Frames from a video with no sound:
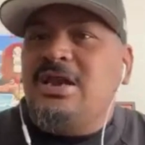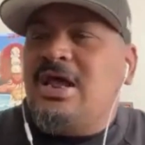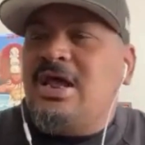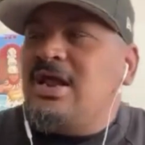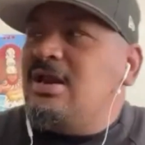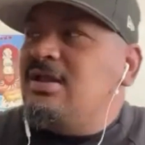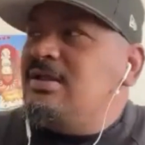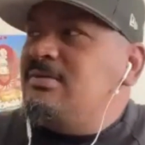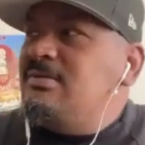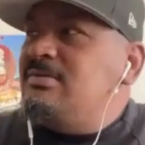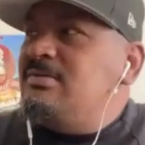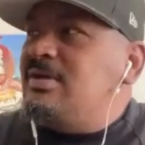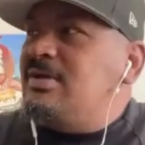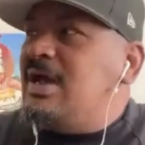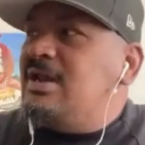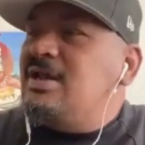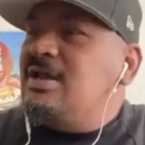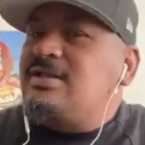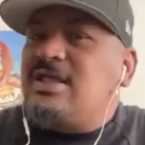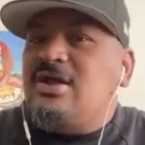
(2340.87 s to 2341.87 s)
I
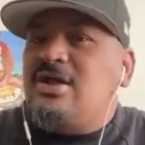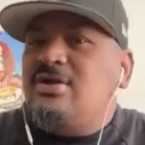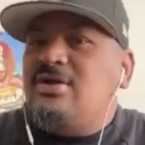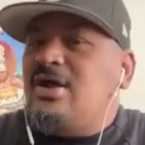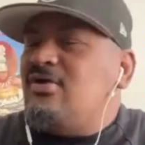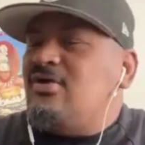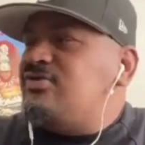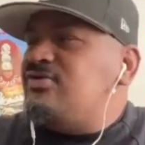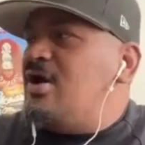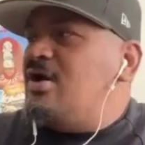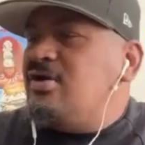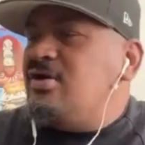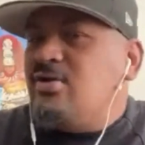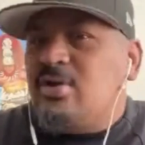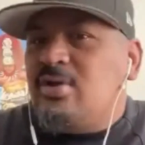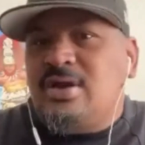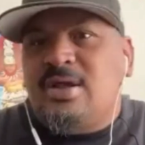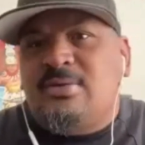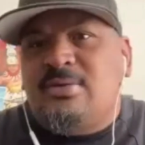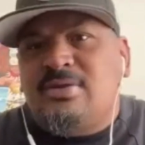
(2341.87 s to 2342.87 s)
looked at her and I was talking to
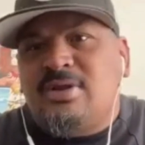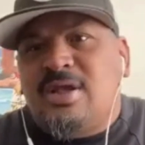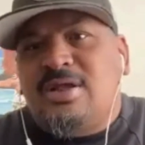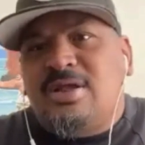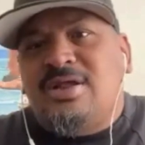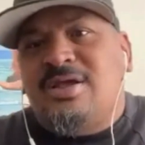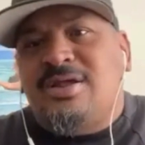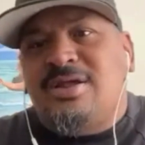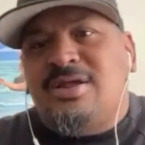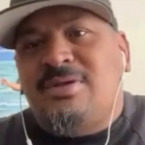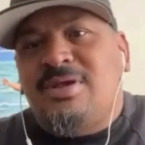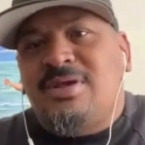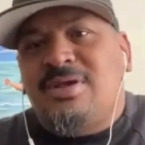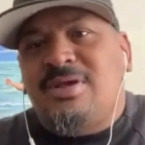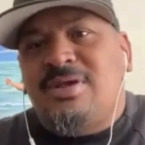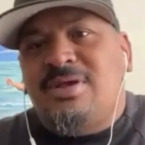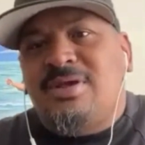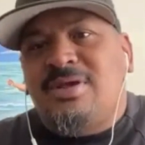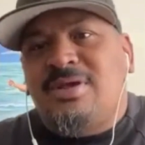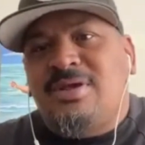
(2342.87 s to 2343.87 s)
her, and then
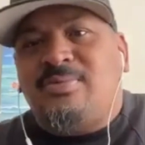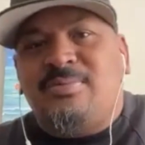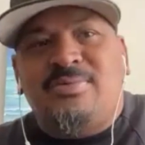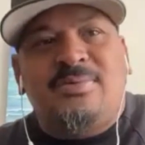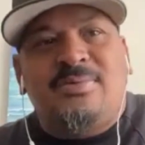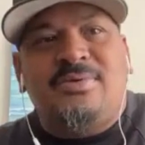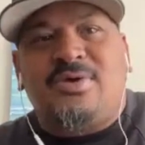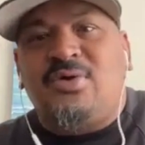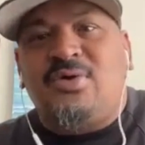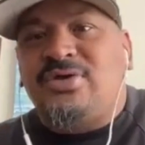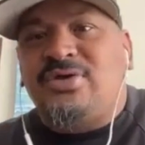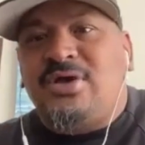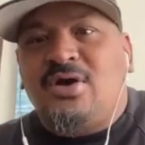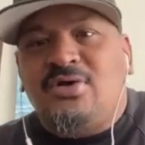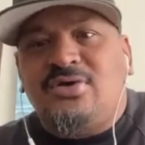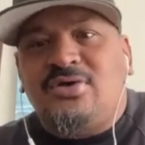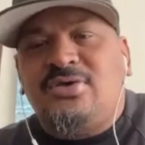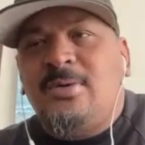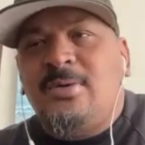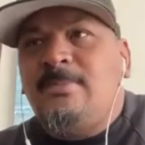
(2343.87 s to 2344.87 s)
my wife Chrissy
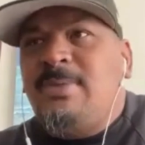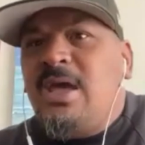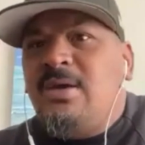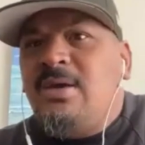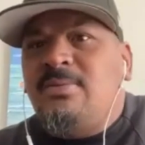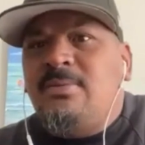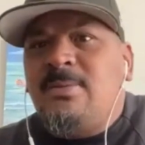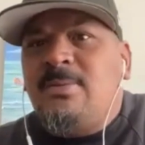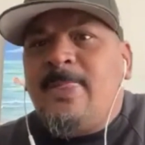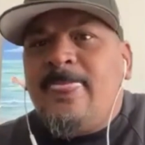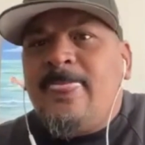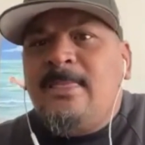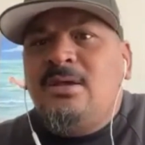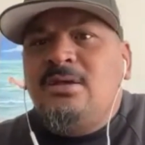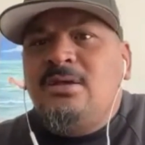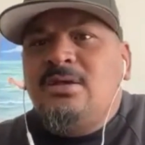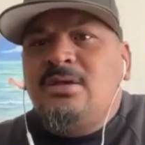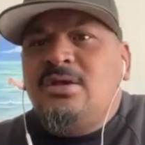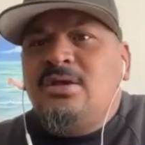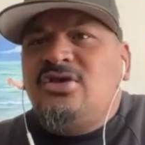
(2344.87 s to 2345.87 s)
goes, "Hey,
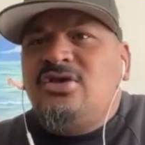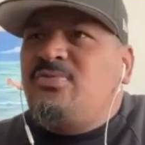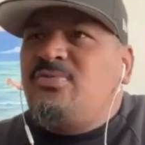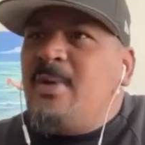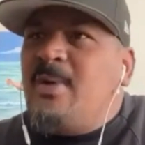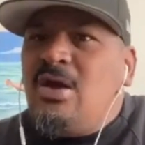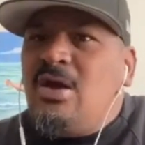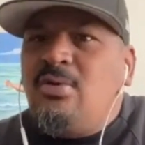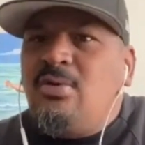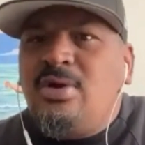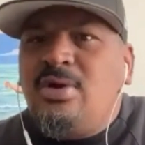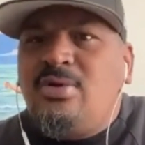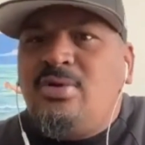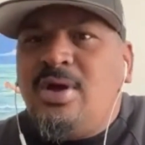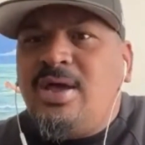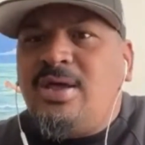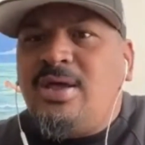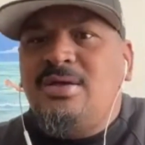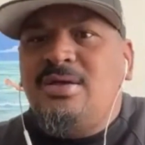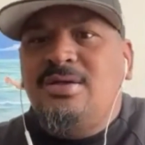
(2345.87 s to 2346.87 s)
smile real
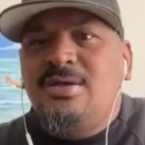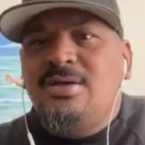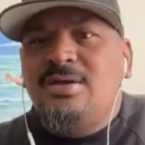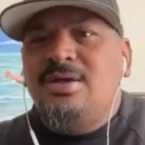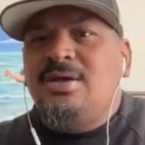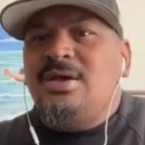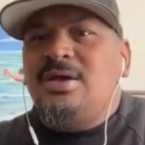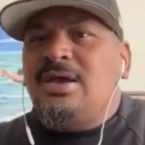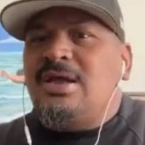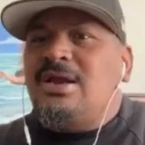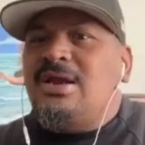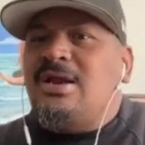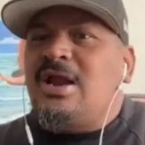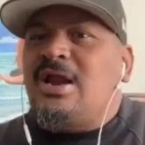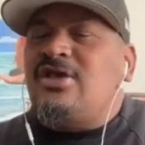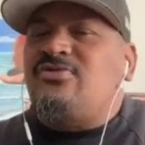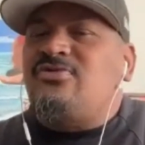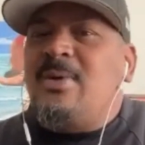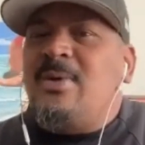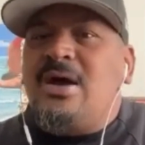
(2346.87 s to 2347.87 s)
quick." And then
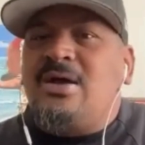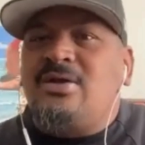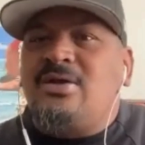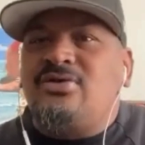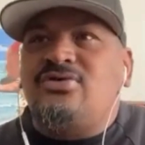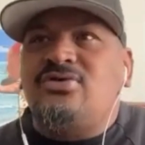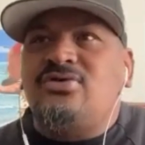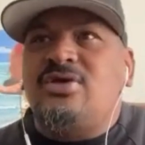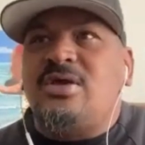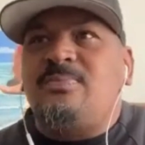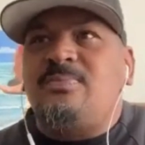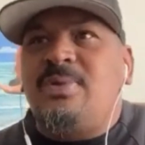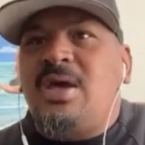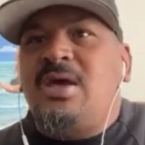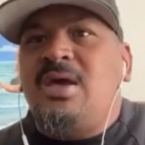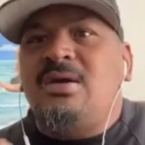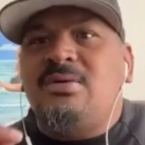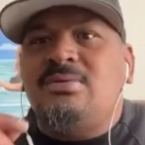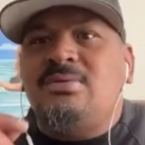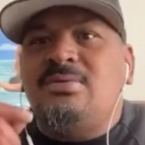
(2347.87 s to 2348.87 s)
I smiled, and she was like,
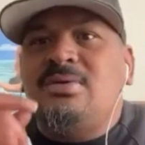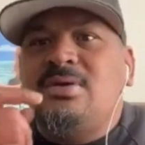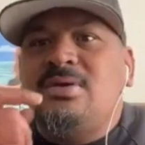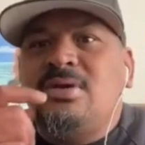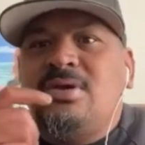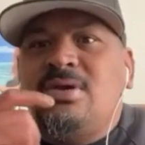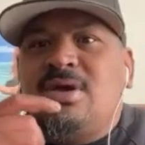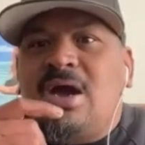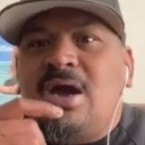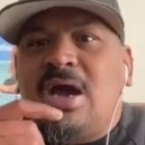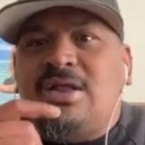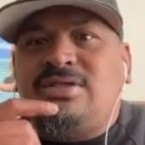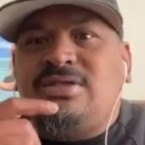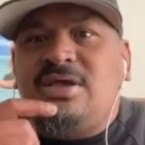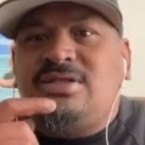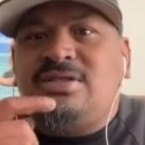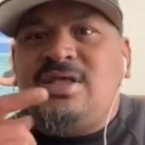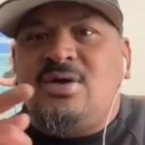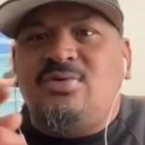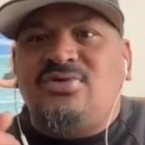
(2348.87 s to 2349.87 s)
"Man, I
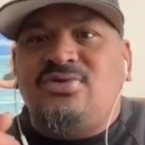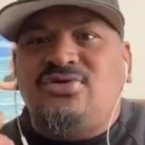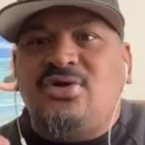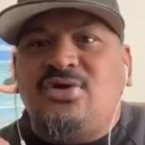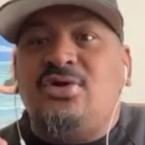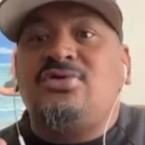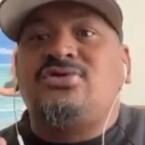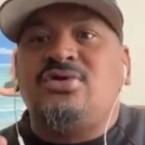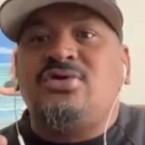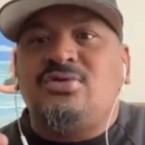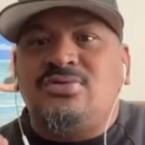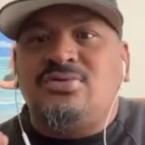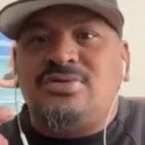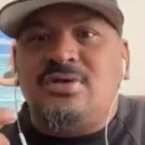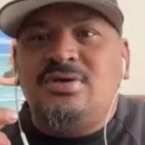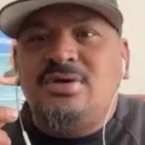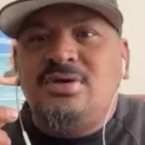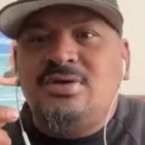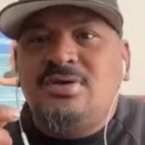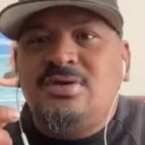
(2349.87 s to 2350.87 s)
think that was your tooth
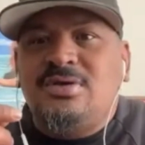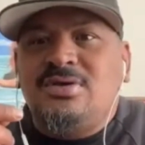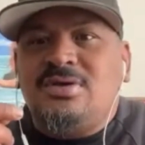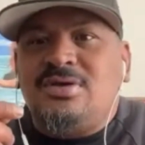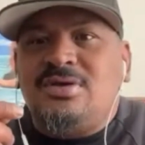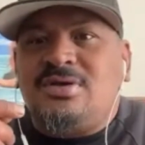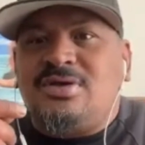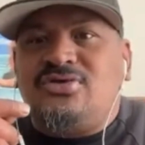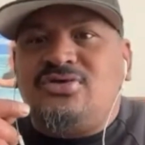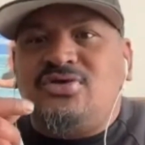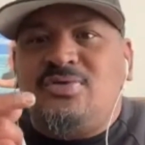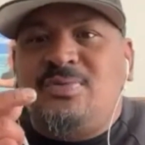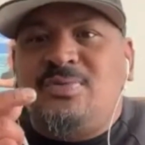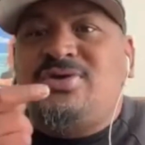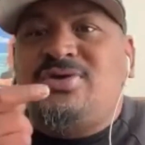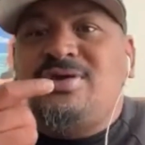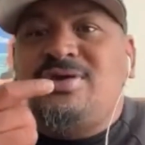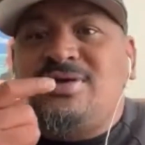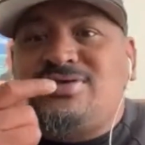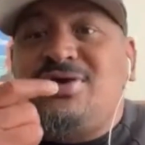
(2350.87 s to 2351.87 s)
because you're
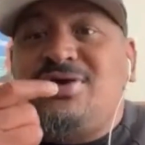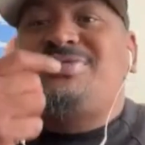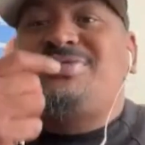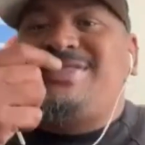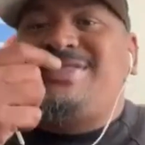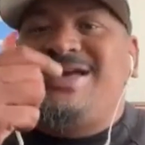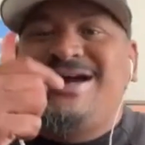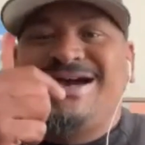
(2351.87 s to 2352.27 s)
missing a tooth."